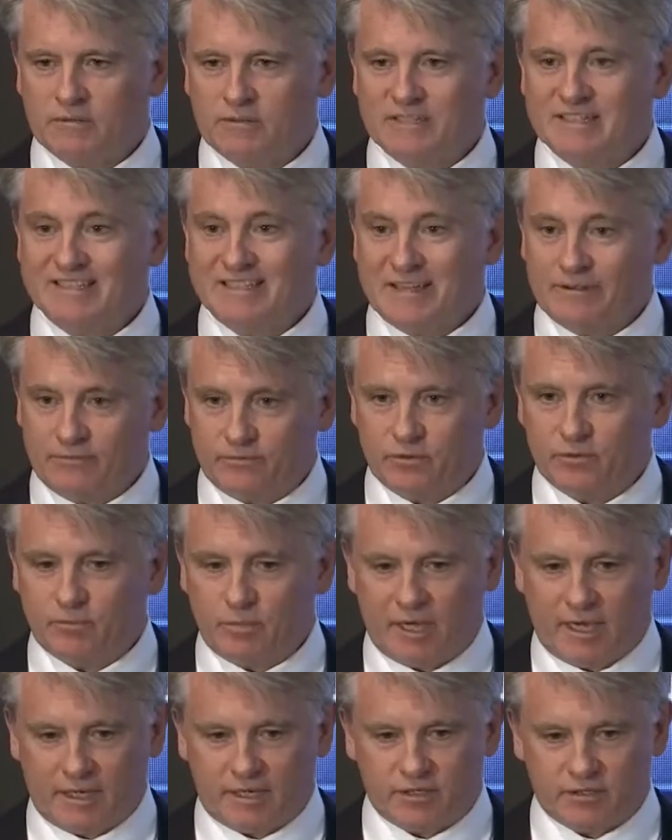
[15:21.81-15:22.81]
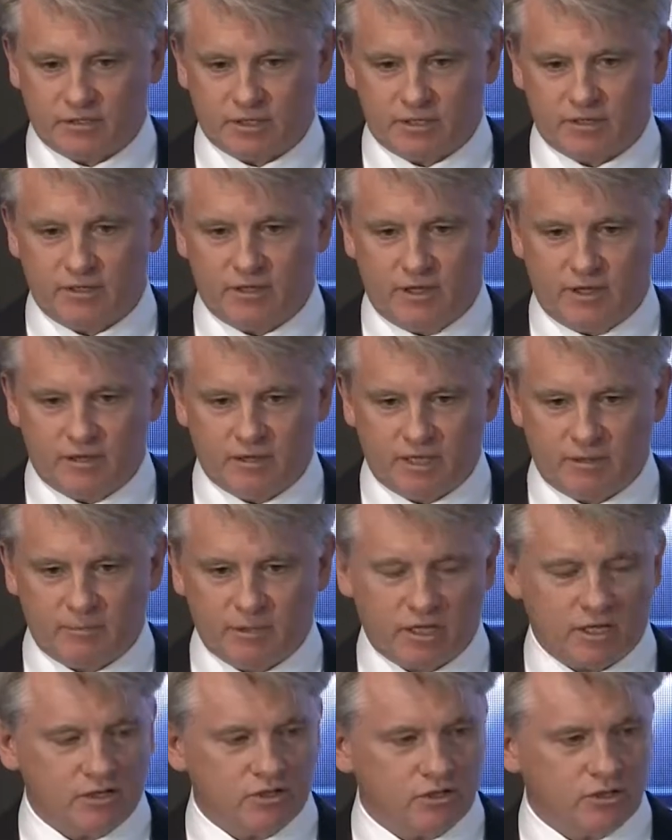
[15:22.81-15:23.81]
safe food packaging that
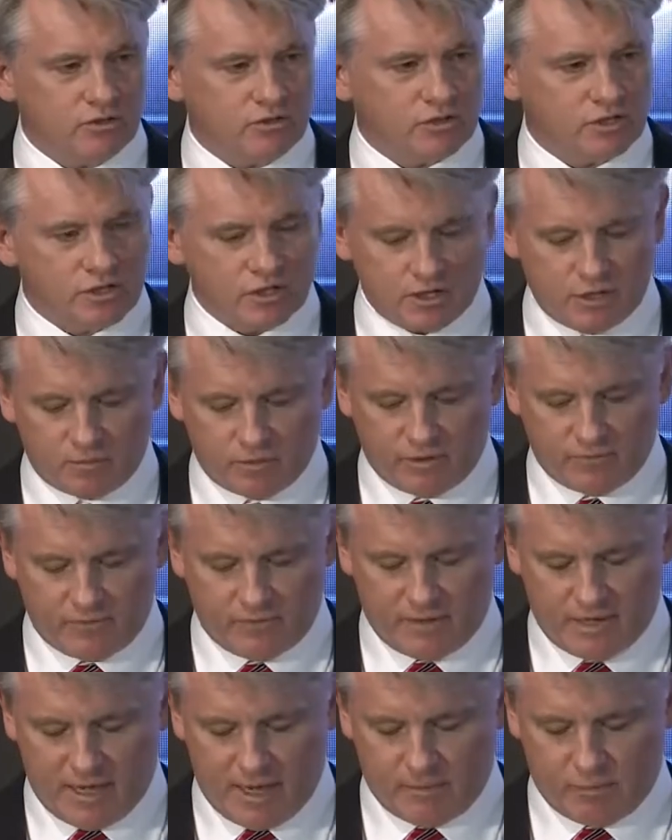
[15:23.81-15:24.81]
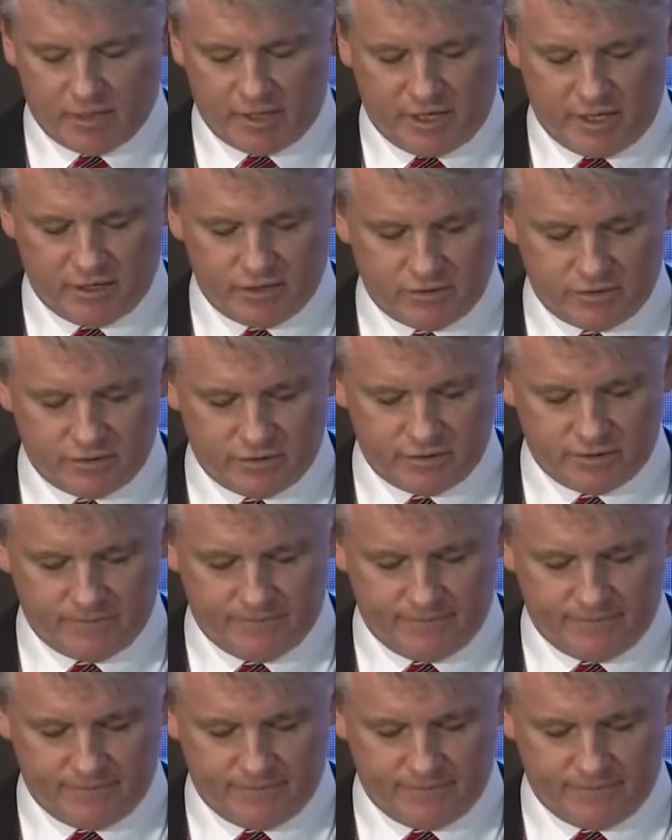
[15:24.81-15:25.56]
can be used in a number of applications.